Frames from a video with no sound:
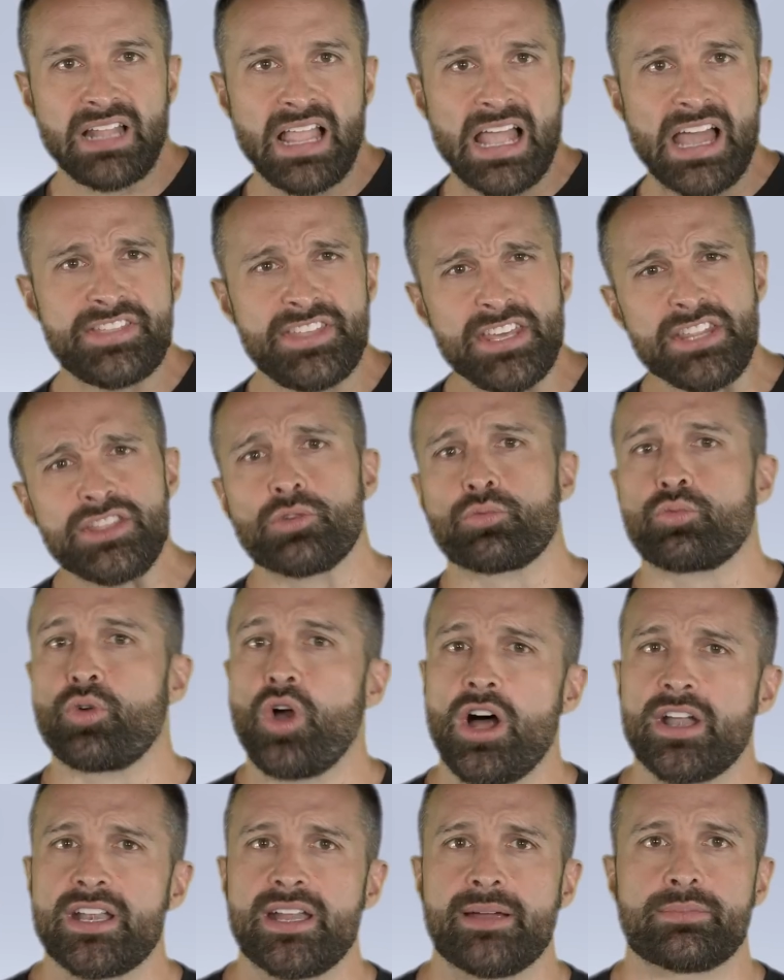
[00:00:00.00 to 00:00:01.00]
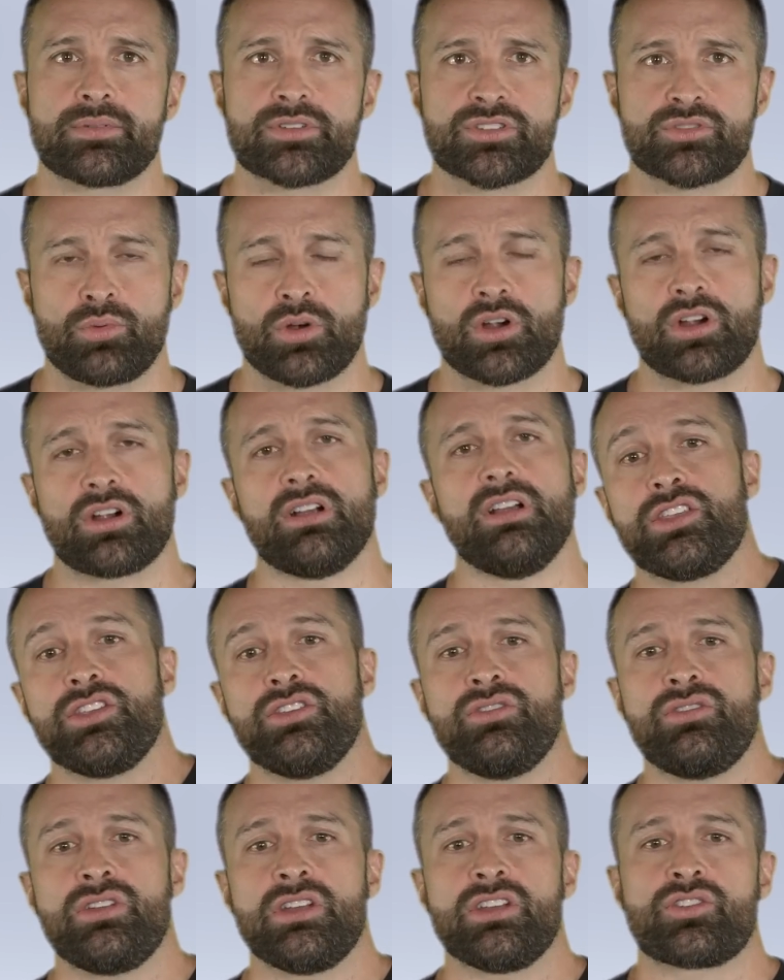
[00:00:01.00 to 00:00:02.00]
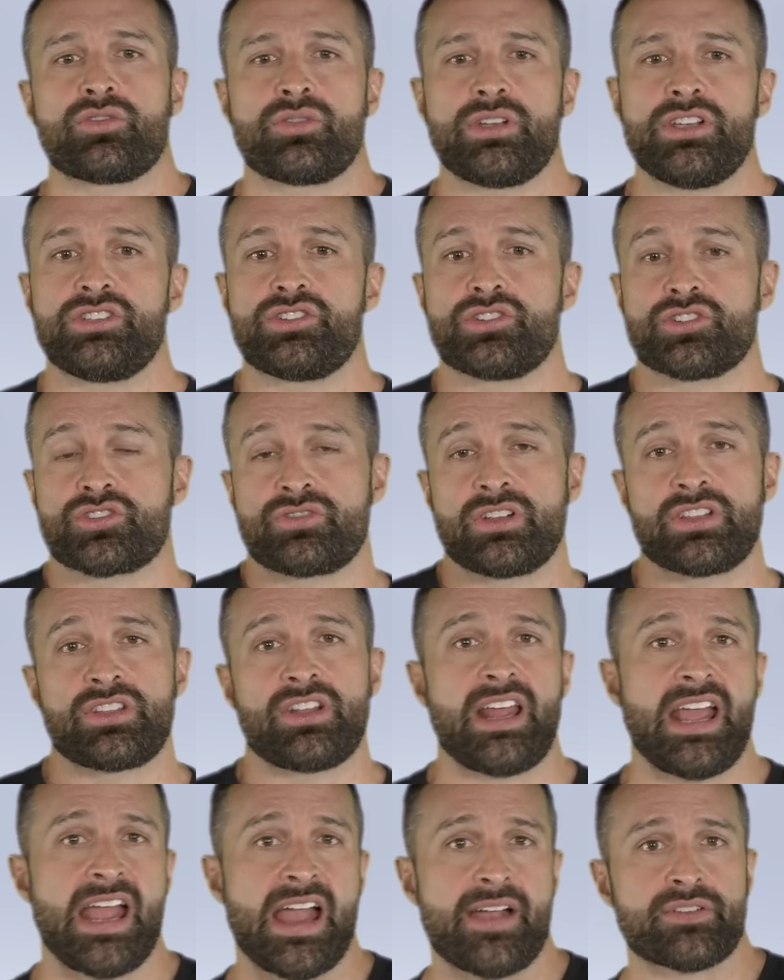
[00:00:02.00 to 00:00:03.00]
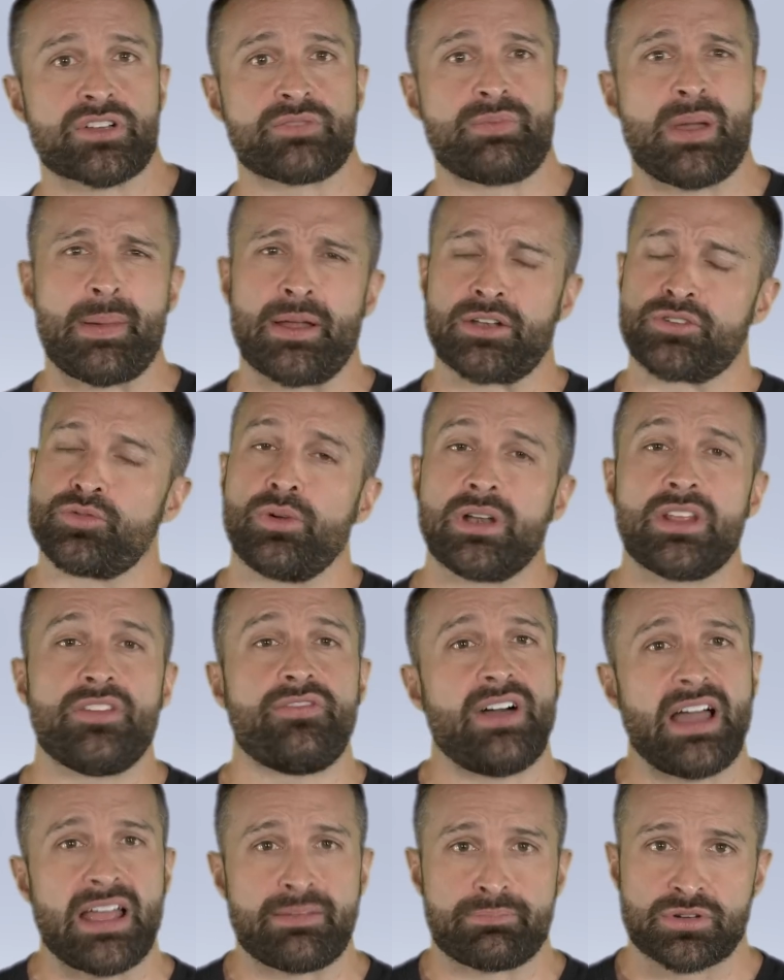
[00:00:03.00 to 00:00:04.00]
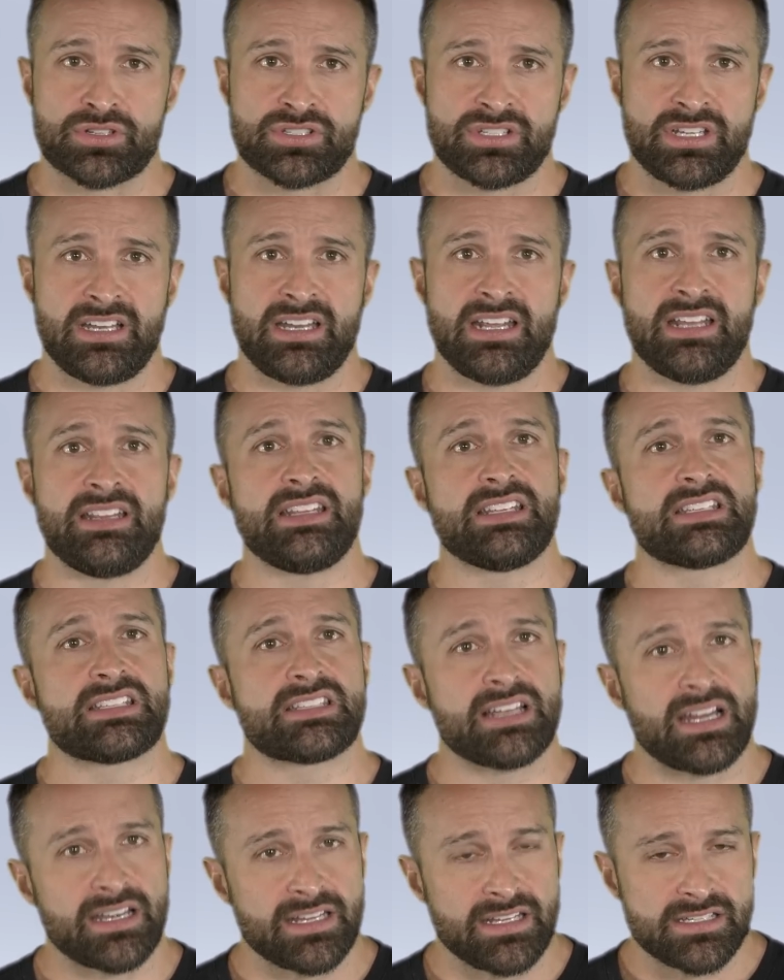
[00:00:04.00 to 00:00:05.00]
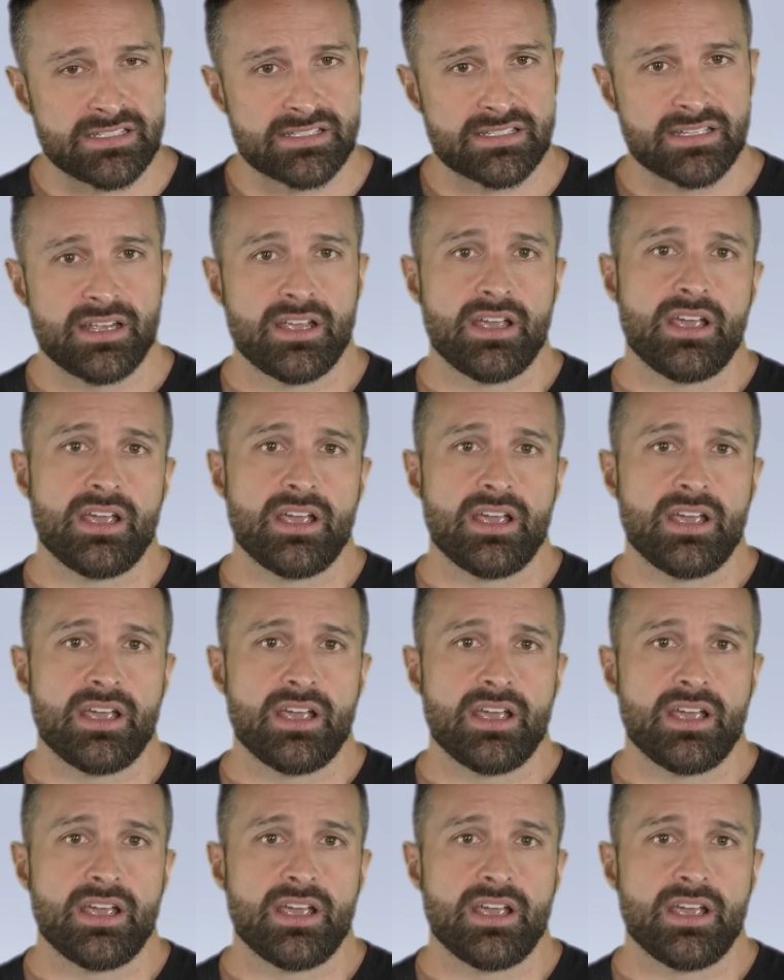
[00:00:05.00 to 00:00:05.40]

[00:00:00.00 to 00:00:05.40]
I think the raw numbers were you'd increase your strength on average by about 25% in these studies